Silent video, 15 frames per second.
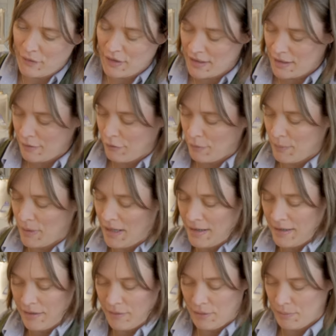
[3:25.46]
if I did it from
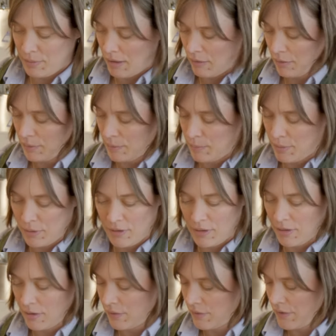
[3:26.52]
high, I would probably pour
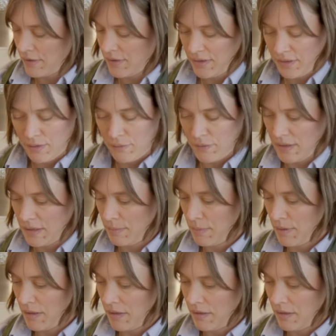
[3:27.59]
it all over the surface. But